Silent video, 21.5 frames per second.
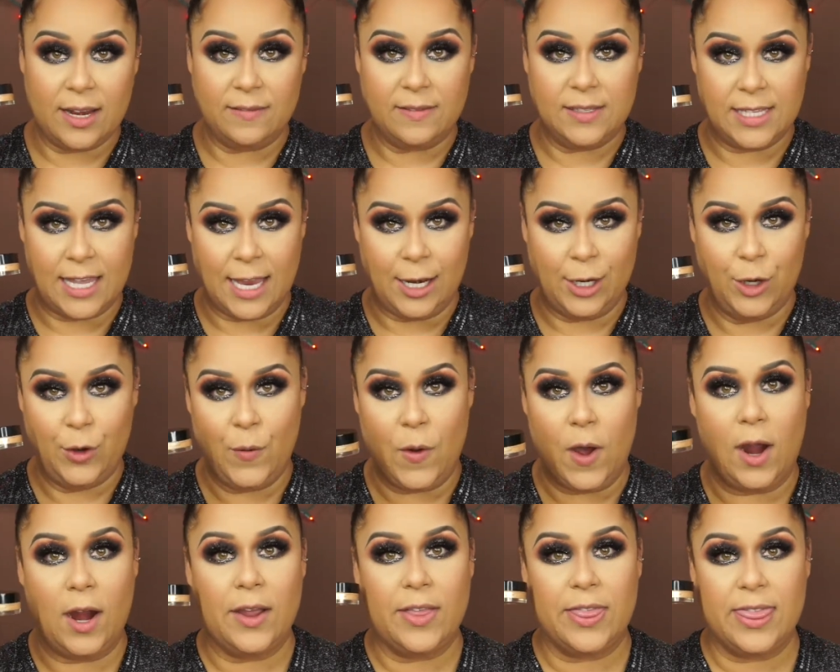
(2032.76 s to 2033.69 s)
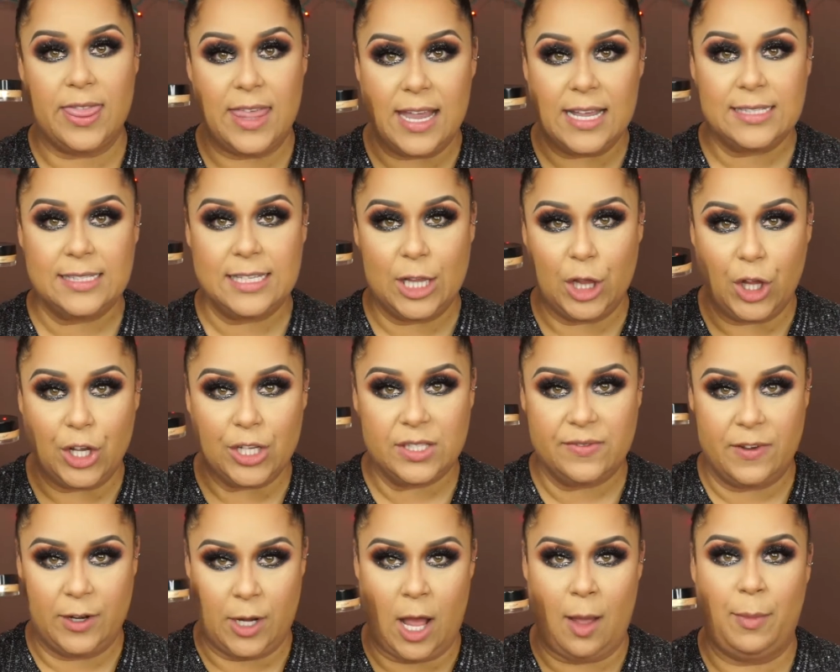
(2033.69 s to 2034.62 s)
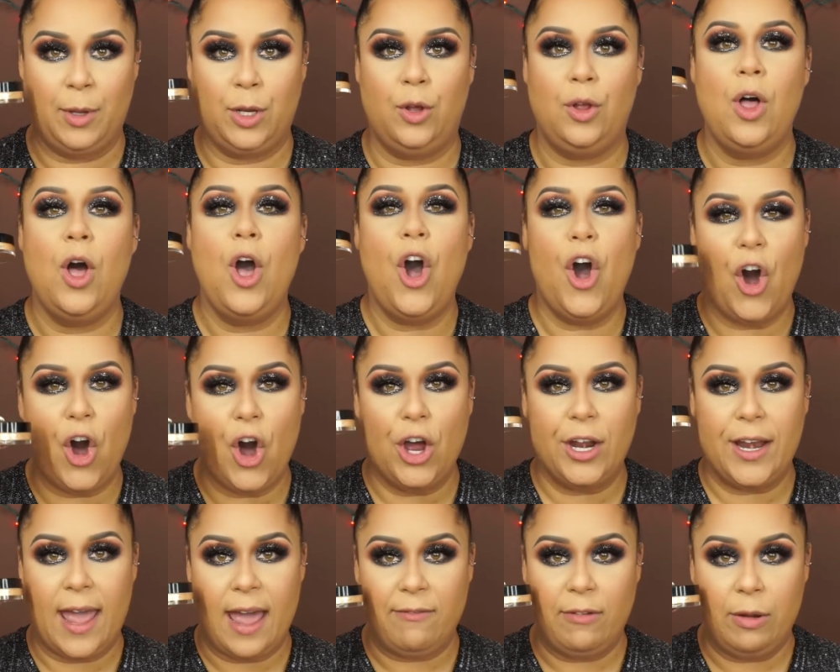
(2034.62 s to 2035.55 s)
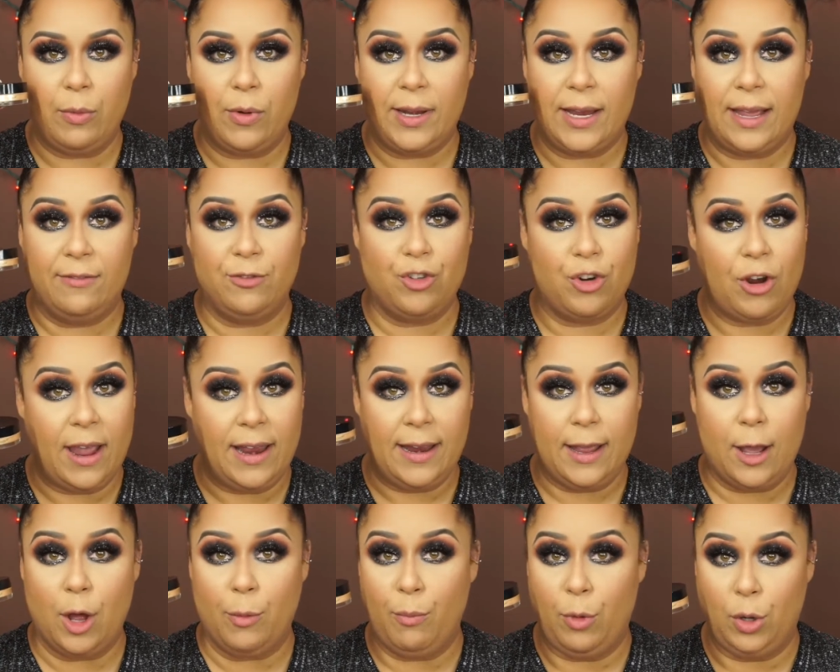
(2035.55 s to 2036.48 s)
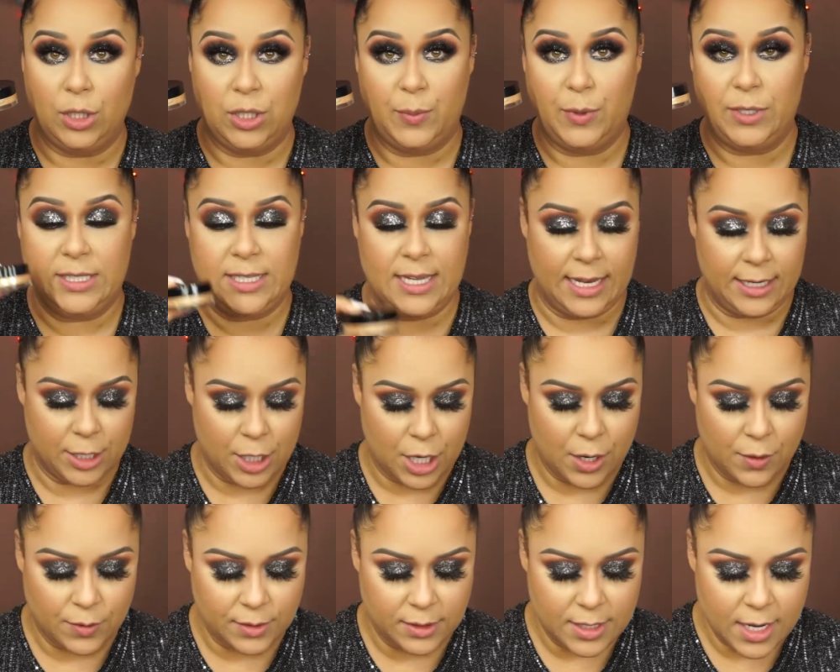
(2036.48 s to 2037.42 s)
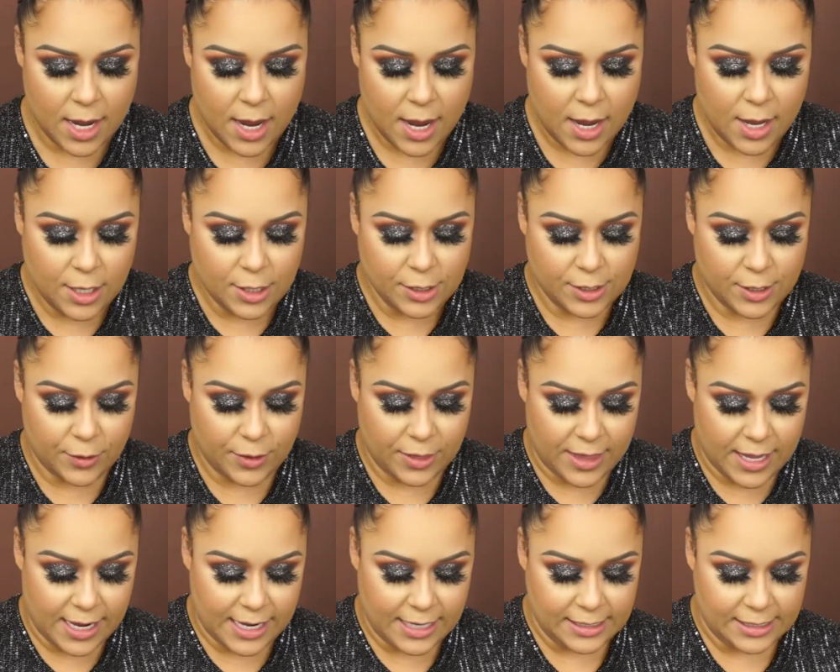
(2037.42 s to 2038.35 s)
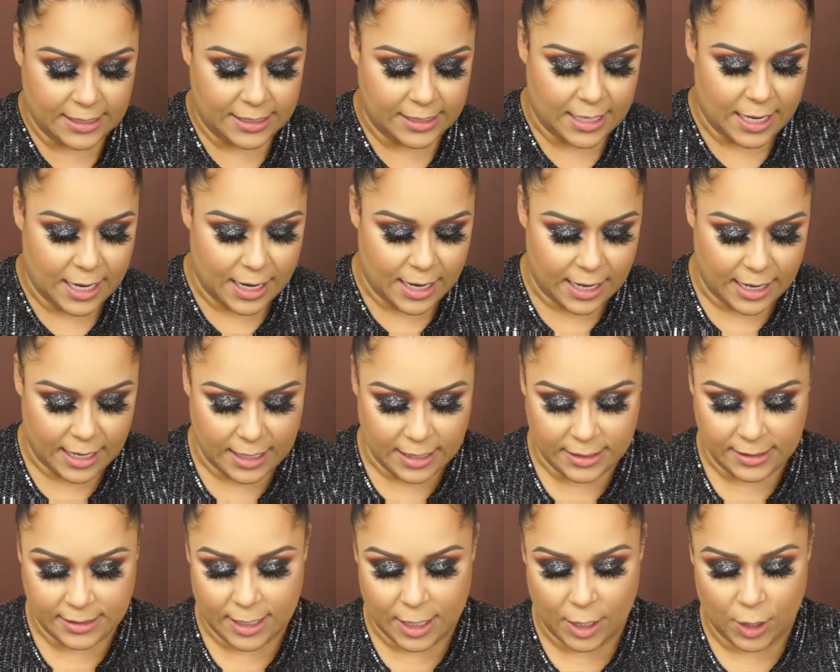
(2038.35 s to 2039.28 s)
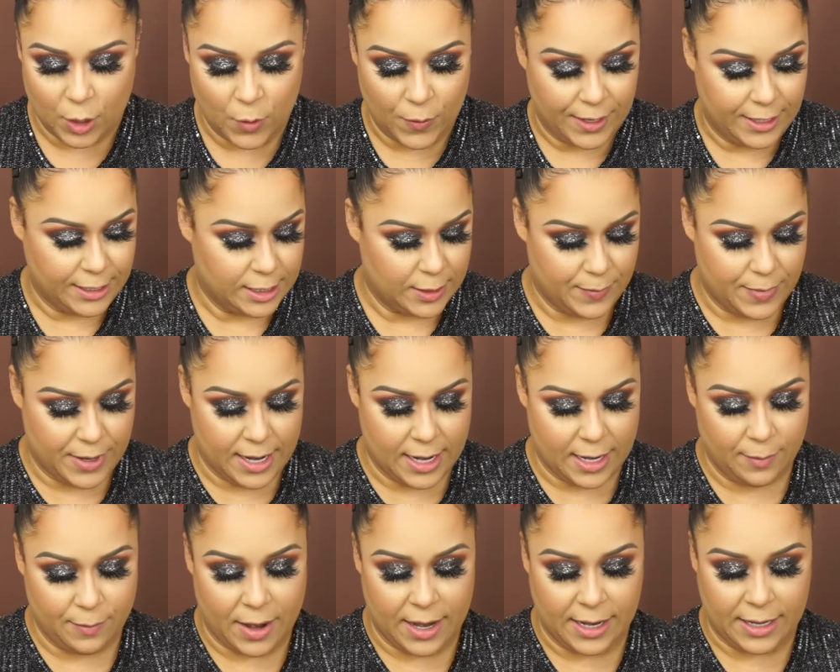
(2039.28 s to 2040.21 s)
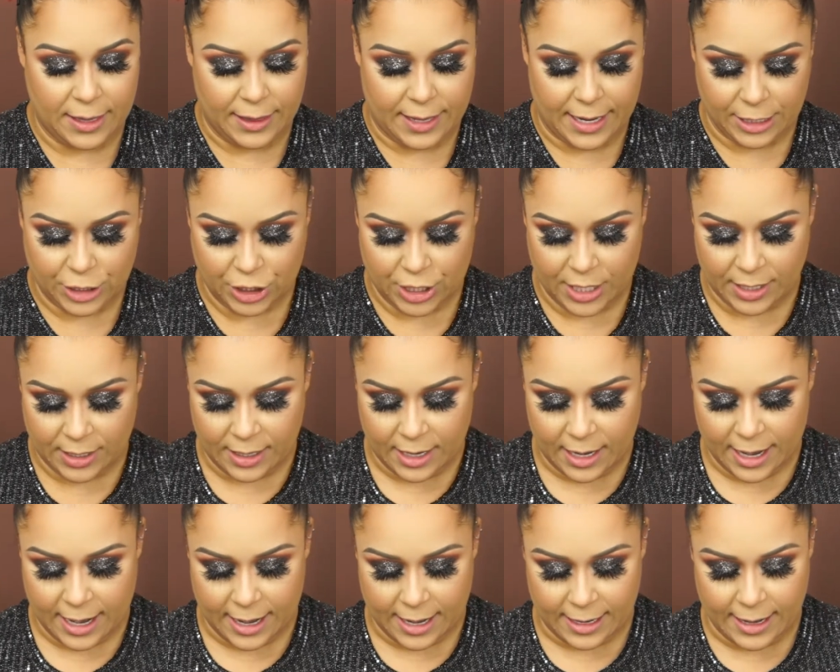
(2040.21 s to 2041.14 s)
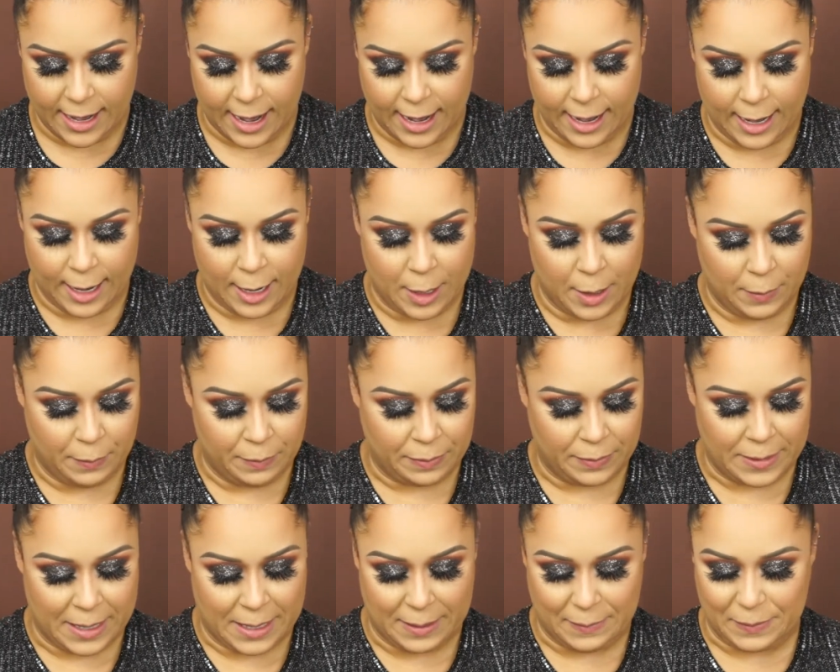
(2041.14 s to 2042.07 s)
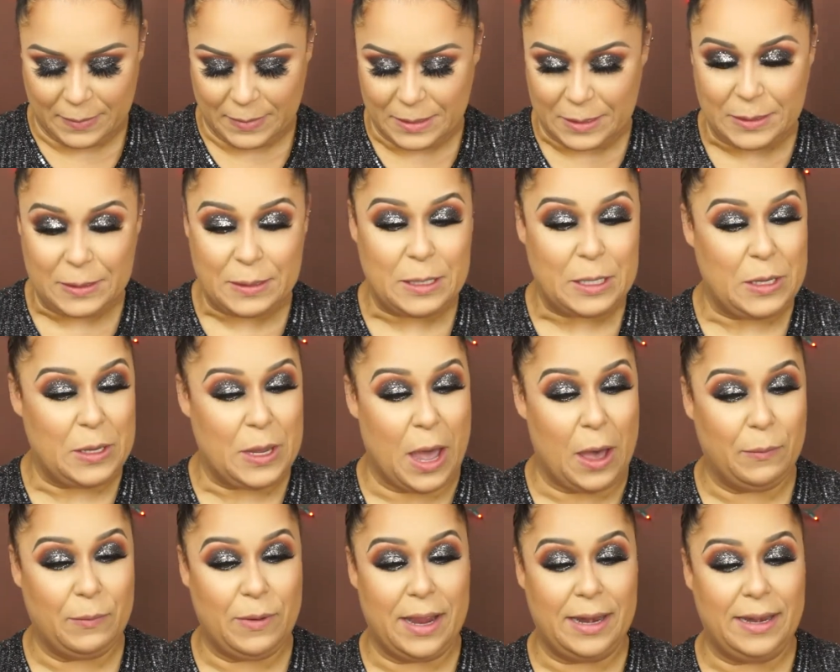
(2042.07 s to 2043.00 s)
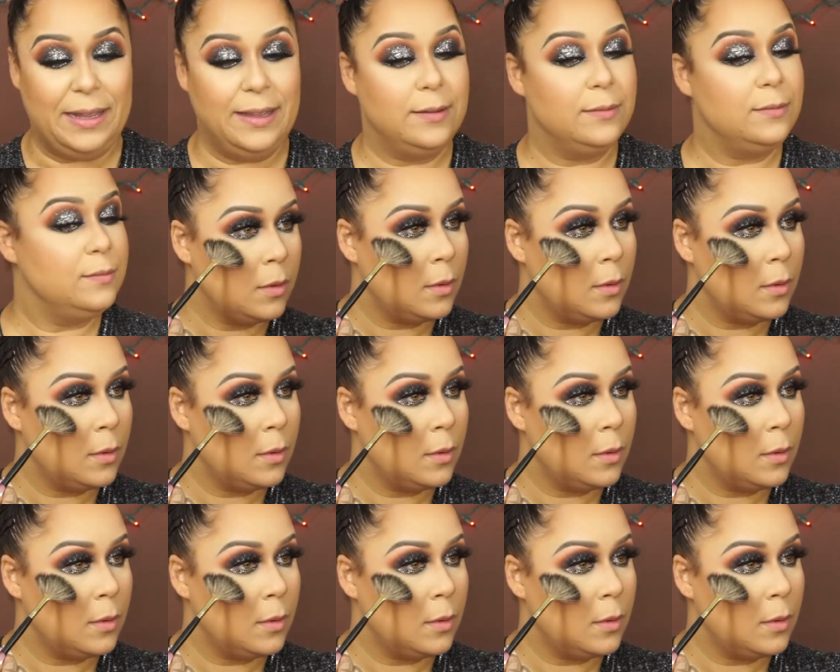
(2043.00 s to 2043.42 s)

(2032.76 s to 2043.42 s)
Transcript: of skin you are, this looks phenomenal on everyone. I've tried it on multiple skin tones. So this is going to be in my collection, and y'all ready?